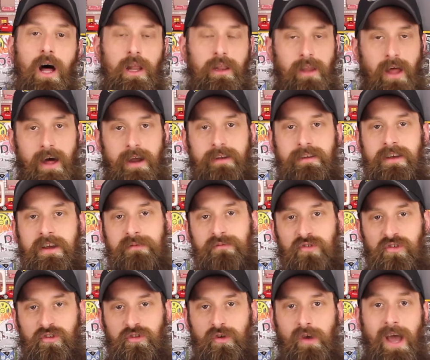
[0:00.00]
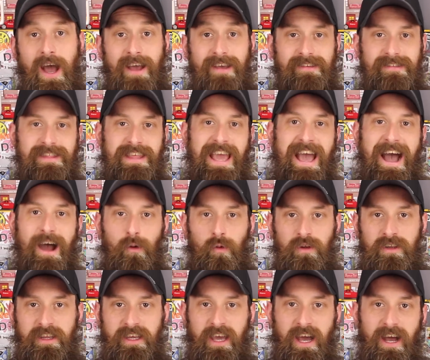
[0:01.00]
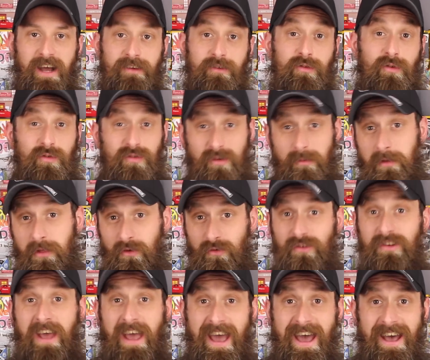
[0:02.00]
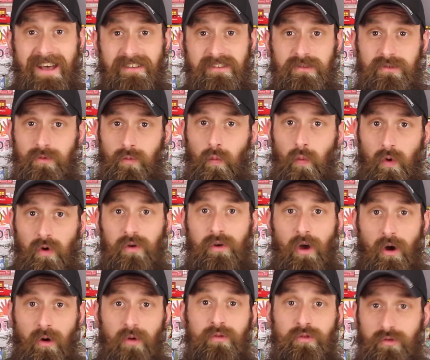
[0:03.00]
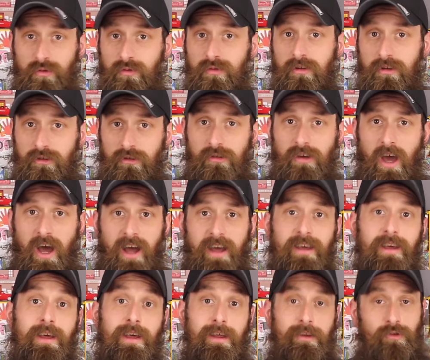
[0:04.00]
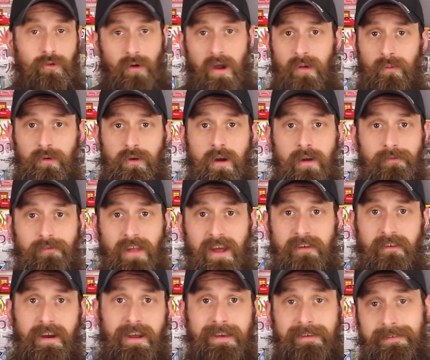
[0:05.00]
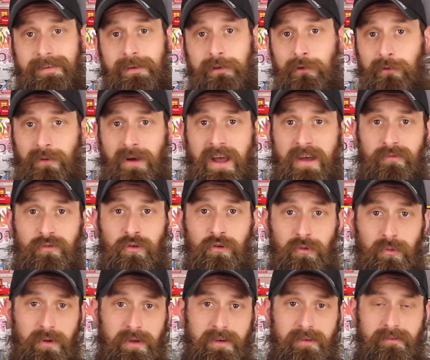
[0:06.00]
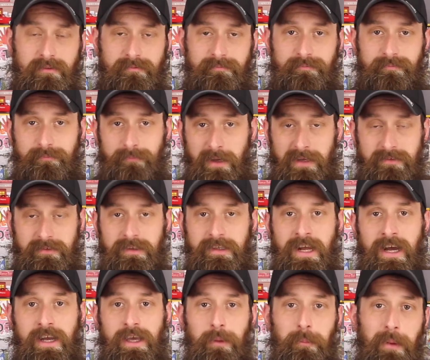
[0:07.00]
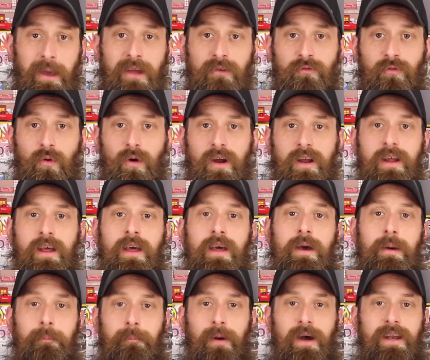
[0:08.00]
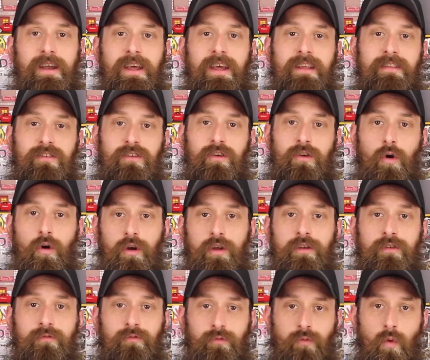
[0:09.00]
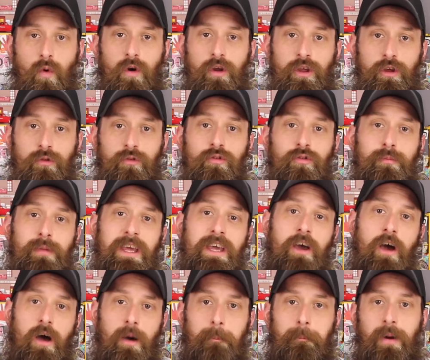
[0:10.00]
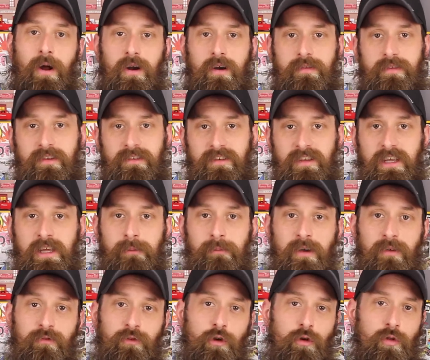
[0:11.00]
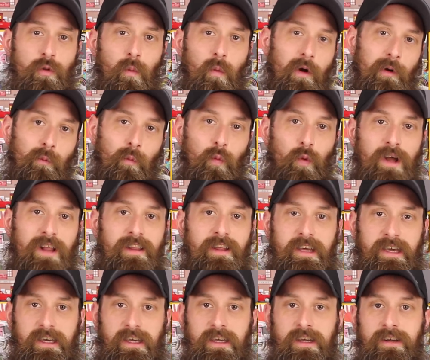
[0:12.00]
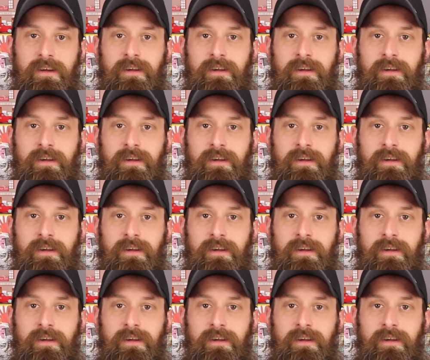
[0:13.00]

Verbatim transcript: a lot of times the new guy is the hourly guy. So some of those tasks will go to the new guy. It's great when you're on flat rate because then you don't have to do it and basically not get paid for it. But it's good for you to become part of the team. If you're the one willing